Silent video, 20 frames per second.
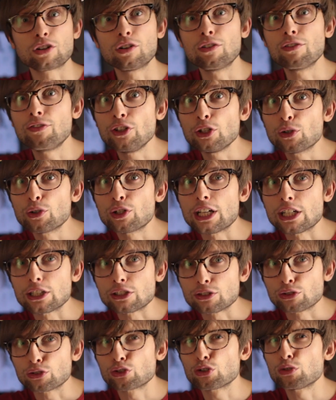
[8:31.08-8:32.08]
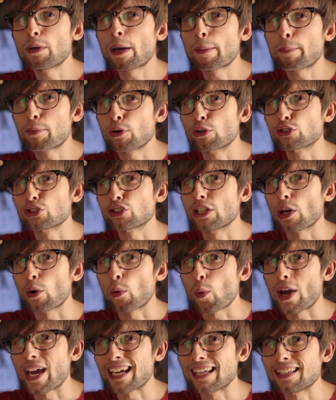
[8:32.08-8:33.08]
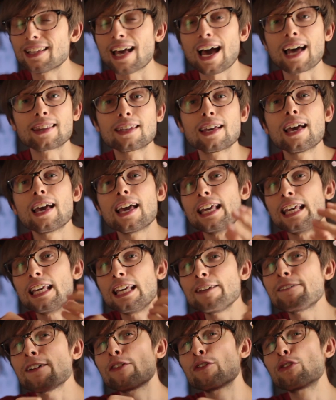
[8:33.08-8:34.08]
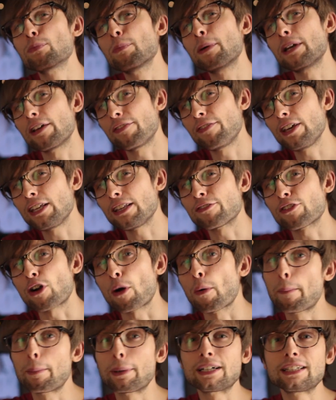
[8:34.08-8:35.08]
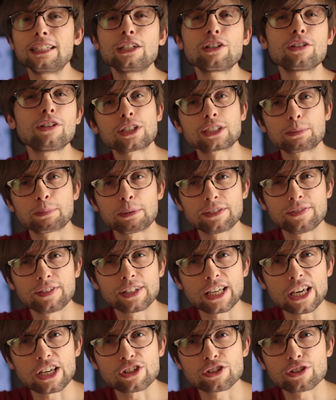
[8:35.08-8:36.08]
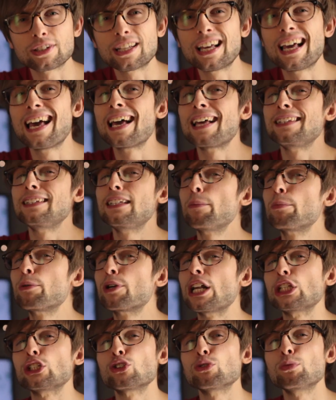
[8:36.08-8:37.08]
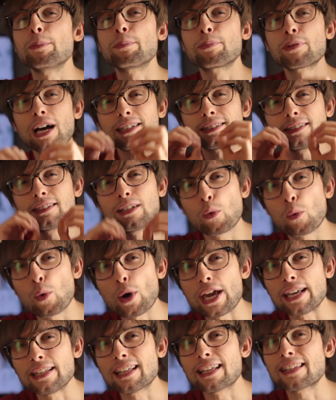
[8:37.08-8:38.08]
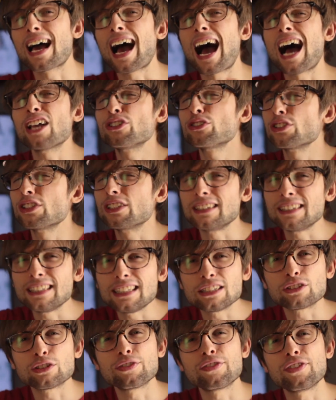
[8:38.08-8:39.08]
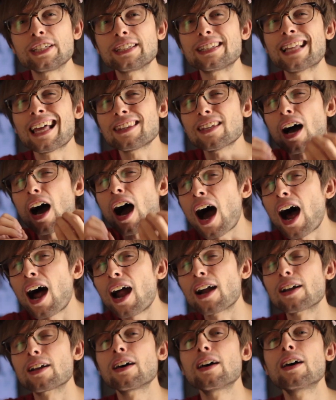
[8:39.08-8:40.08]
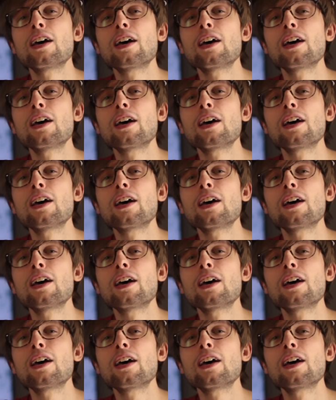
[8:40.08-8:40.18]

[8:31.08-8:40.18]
configuration should be approached in a way that if I would benefit from a particular specification, the upgrade should be priced in a way that I shouldn't need to think that hard